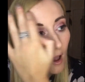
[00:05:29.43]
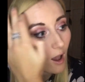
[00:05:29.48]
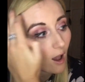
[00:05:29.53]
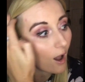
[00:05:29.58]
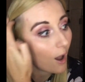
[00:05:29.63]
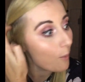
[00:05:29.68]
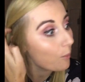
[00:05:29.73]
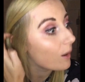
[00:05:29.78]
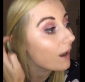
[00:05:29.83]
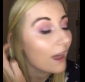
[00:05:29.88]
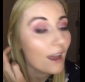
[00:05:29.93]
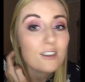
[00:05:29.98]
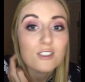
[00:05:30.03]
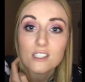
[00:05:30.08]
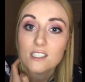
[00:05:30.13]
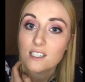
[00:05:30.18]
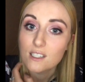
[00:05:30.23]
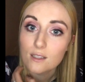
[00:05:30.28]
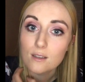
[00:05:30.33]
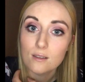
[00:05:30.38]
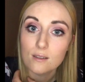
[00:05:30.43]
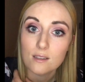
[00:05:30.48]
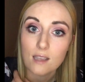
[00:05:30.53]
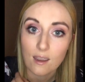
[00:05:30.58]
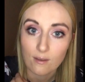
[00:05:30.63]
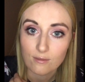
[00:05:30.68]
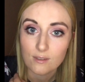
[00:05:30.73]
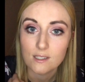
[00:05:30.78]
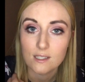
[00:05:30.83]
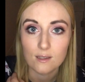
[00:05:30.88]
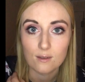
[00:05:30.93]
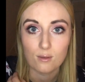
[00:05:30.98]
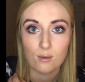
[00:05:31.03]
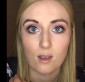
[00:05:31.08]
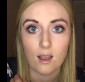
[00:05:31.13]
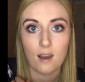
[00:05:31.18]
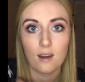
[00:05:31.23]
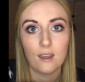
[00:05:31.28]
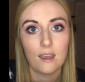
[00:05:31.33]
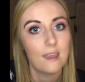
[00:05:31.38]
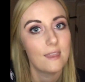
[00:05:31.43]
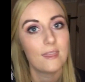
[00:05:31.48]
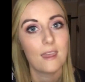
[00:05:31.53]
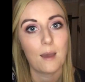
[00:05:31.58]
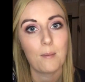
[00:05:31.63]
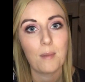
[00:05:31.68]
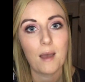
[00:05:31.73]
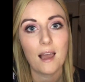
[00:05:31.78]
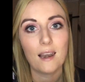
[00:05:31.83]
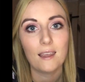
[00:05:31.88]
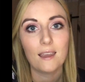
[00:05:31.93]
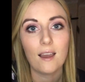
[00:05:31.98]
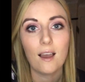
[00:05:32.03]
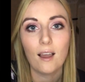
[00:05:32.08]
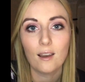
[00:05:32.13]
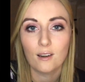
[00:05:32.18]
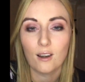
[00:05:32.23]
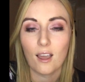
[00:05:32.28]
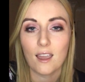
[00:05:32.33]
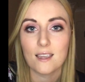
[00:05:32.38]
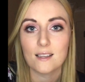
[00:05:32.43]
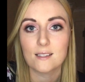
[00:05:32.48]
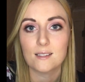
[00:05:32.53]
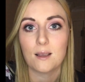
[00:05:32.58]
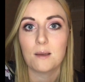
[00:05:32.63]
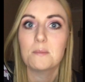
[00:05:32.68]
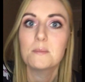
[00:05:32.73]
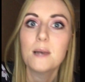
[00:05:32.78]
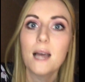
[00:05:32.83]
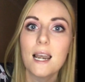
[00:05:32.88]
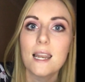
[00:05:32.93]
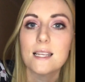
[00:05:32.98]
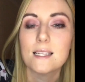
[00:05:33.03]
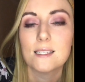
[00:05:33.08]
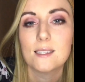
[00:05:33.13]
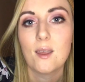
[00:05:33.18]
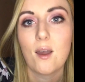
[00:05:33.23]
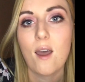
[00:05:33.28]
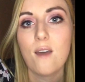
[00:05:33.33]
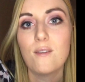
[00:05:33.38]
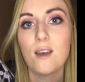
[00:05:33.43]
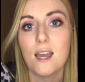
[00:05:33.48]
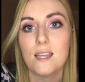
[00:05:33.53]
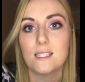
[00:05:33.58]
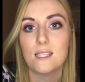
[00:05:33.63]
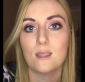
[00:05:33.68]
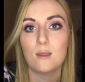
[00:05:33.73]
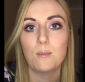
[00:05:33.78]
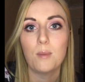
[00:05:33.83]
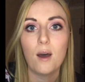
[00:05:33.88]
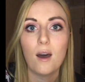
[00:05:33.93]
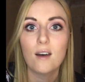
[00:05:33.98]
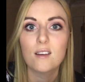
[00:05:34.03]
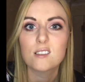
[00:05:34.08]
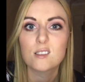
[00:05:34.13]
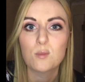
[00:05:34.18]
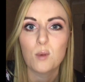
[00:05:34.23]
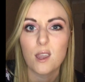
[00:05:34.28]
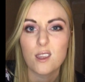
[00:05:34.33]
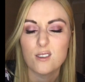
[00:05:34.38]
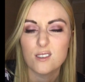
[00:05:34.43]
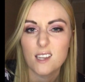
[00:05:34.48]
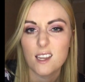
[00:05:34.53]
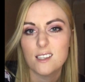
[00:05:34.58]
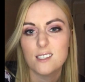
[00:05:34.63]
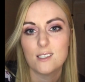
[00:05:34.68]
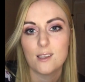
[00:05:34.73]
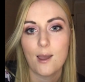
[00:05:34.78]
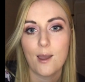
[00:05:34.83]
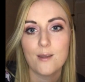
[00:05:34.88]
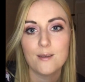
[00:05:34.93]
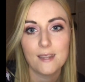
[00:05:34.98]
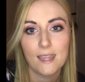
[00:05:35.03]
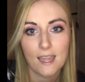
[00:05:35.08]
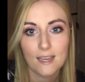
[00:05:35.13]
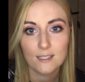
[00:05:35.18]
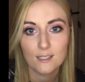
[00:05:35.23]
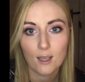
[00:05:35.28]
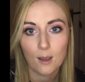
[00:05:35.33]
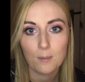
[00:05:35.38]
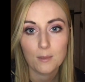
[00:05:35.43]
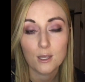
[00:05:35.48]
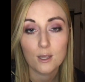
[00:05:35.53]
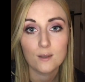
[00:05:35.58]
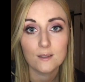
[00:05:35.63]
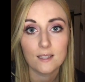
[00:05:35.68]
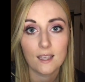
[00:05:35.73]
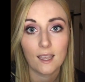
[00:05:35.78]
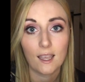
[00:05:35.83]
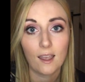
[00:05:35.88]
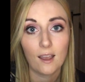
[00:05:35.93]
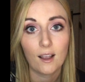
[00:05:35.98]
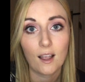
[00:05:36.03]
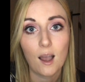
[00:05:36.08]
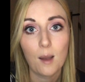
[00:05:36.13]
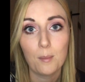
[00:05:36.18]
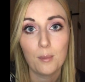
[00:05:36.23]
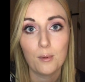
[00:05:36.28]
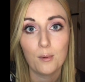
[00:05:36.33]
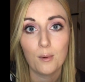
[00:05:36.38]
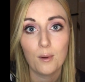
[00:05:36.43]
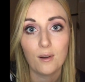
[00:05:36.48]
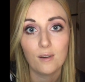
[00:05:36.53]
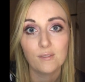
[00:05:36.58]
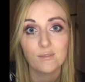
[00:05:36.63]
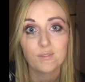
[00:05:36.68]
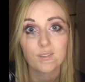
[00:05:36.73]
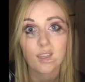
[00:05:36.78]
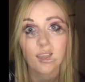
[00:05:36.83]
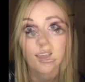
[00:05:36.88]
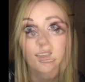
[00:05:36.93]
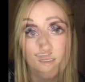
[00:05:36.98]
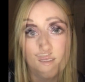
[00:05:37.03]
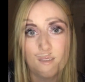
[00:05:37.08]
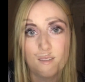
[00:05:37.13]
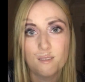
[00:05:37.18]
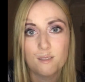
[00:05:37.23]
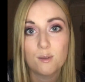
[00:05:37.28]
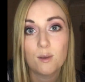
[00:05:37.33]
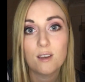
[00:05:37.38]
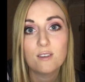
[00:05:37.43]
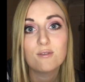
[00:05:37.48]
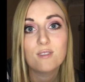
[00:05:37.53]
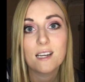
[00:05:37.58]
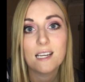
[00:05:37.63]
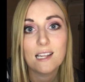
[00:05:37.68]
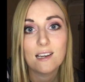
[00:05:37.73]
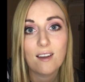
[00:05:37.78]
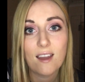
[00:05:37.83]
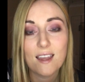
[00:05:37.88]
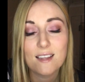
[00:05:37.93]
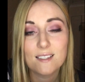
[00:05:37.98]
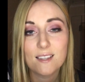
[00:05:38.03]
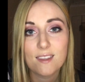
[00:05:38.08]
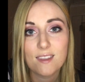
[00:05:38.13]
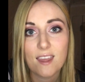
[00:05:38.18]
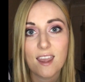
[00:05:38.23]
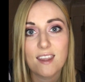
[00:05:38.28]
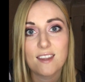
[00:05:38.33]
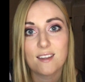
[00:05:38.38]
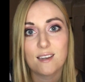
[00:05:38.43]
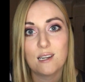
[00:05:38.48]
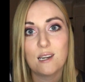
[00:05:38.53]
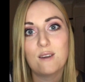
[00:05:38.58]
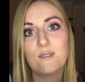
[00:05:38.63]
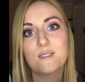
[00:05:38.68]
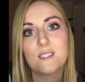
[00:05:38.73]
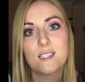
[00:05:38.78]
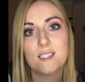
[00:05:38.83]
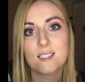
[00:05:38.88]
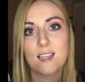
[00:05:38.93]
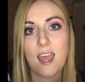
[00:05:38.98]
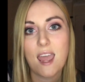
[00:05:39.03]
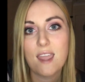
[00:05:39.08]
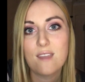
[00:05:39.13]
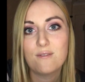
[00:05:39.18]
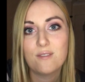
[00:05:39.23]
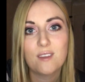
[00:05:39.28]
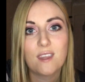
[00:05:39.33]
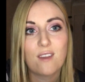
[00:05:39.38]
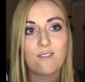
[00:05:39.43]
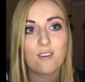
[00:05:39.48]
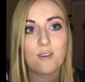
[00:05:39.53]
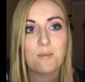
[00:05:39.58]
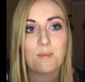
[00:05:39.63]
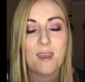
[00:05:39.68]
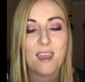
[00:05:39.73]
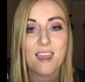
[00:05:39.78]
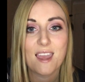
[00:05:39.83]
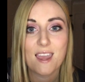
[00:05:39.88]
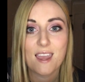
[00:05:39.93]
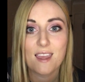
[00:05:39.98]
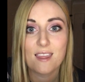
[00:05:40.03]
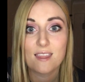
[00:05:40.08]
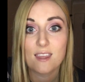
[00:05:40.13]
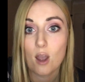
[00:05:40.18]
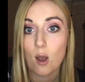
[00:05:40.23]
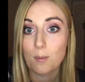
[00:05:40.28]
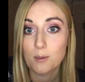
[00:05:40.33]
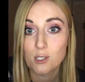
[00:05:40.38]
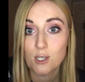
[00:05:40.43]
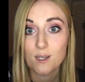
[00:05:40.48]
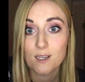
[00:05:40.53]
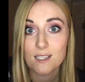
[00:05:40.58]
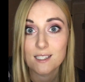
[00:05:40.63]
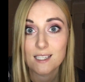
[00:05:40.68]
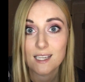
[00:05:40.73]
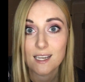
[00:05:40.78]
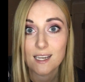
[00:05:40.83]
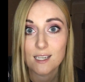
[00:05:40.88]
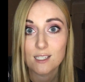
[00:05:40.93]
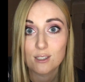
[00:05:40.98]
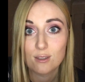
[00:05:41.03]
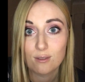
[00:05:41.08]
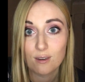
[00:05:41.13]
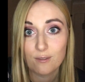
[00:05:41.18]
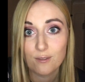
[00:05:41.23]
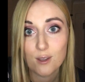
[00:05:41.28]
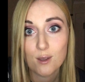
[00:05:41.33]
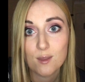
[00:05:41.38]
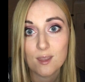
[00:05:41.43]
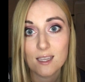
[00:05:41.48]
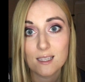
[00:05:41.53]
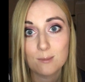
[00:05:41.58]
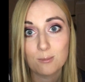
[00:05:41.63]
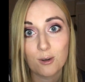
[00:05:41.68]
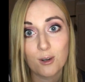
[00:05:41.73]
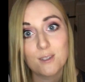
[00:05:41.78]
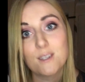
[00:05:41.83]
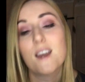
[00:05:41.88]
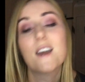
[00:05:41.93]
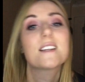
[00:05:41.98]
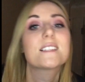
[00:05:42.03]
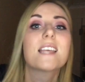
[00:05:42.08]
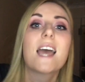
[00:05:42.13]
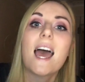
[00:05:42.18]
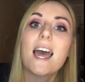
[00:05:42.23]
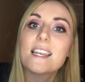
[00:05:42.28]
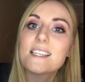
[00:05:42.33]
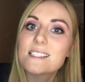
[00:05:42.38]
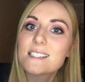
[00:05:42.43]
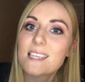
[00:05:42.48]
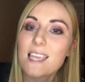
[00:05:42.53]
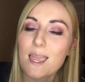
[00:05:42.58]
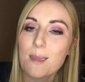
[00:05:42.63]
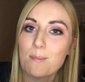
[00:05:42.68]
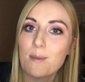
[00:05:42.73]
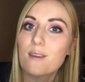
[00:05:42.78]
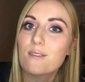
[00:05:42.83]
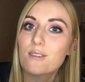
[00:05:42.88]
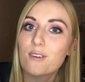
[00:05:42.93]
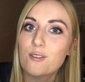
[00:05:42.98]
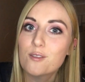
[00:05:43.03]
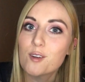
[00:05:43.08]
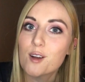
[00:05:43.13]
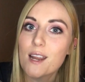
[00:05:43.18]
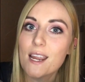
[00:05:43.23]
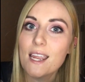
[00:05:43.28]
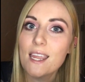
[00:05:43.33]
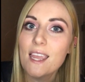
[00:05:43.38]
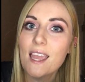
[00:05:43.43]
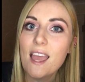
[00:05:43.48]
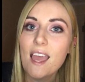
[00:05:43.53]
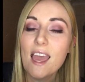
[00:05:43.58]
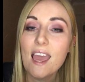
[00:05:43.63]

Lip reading: I will actually use every single colour in that palette, unlike some palettes that I've had in the past where you tend to only end up using a couple of colours. So I'd really like to thank Love to Slay for giving me the opportunity to review this product and keep it for free.